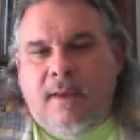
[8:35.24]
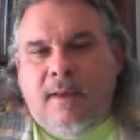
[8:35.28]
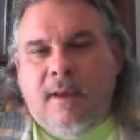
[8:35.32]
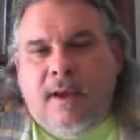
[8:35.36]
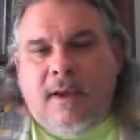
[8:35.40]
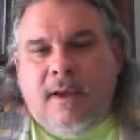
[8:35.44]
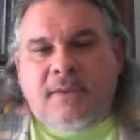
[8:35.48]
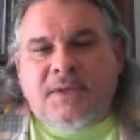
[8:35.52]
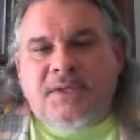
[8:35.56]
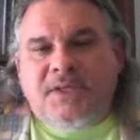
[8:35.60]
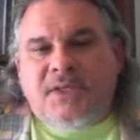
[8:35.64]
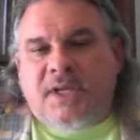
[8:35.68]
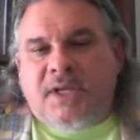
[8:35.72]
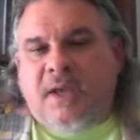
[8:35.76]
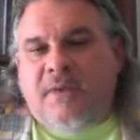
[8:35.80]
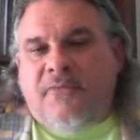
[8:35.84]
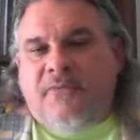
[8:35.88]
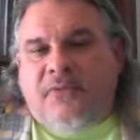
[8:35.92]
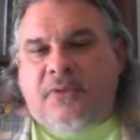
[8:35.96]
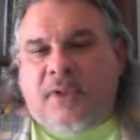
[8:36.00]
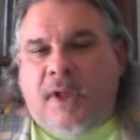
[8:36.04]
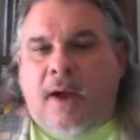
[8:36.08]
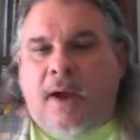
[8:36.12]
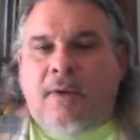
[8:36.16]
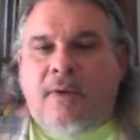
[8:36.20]
And the same
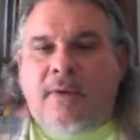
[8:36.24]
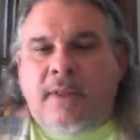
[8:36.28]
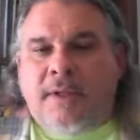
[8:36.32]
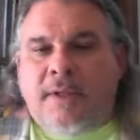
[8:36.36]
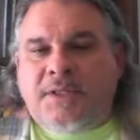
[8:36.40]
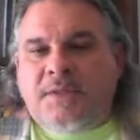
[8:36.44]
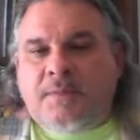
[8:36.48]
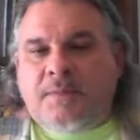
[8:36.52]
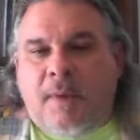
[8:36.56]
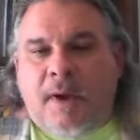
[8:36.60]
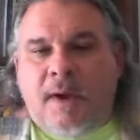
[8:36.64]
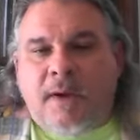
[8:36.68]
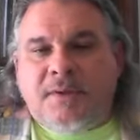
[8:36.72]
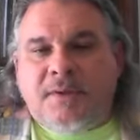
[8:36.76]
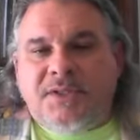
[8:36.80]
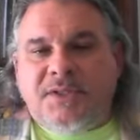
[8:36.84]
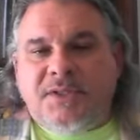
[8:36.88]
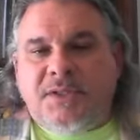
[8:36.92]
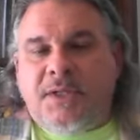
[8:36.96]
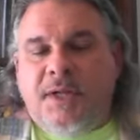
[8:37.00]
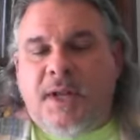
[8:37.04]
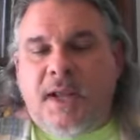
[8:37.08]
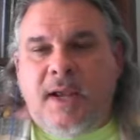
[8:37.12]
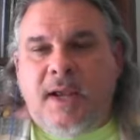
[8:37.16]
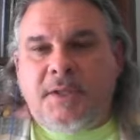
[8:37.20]
flower that smiles
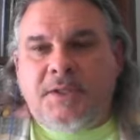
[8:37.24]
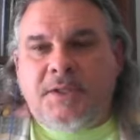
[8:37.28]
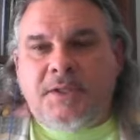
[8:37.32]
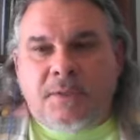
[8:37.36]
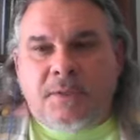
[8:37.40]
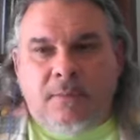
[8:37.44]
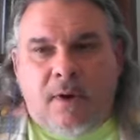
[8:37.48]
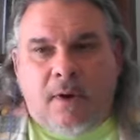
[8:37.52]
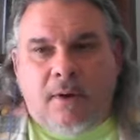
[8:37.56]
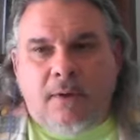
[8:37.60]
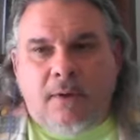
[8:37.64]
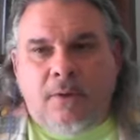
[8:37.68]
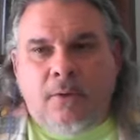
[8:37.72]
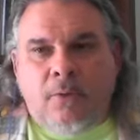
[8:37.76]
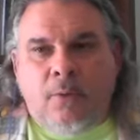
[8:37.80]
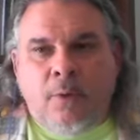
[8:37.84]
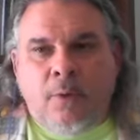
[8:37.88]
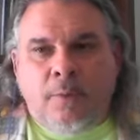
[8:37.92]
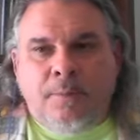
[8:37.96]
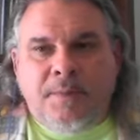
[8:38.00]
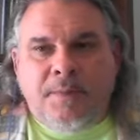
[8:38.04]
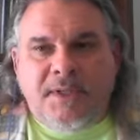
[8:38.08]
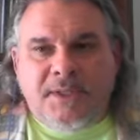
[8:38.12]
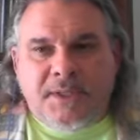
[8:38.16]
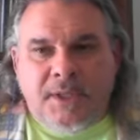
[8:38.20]
today, tomorrow will
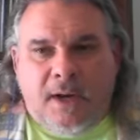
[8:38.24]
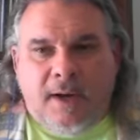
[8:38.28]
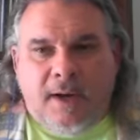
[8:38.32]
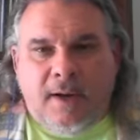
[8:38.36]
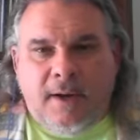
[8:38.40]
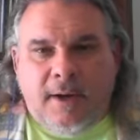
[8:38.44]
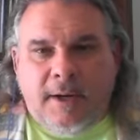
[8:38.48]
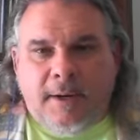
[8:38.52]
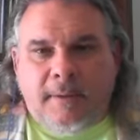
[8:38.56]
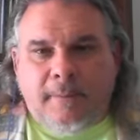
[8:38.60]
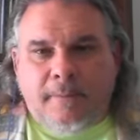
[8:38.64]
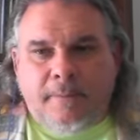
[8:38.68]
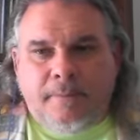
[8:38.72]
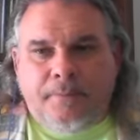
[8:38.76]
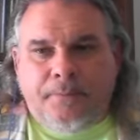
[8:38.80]
be dying.